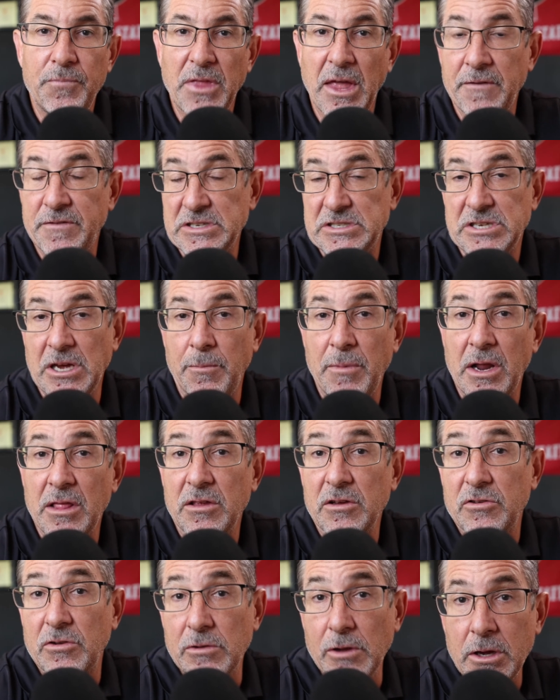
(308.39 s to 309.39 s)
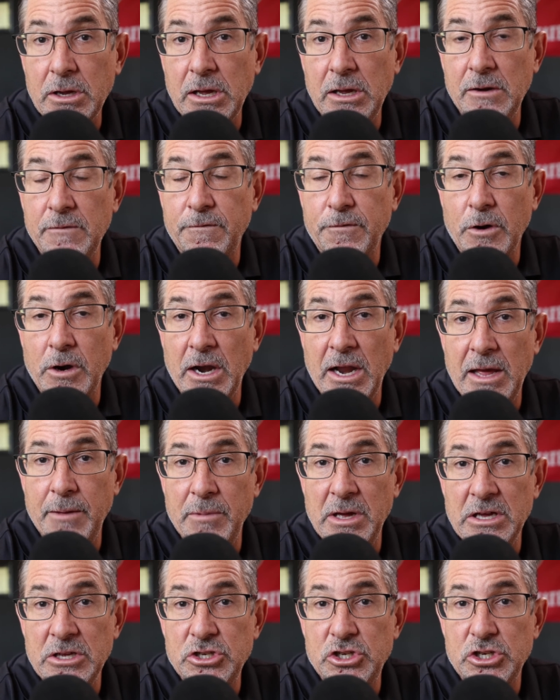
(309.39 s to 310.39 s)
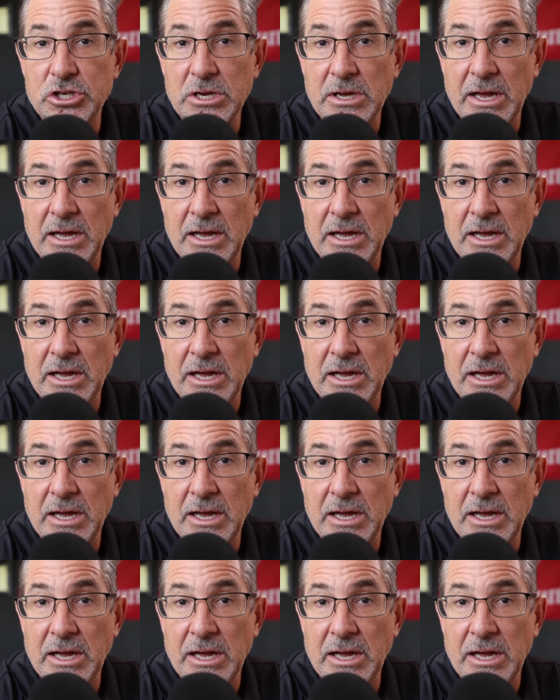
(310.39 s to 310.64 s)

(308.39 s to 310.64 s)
If it's somebody that's looking for an image,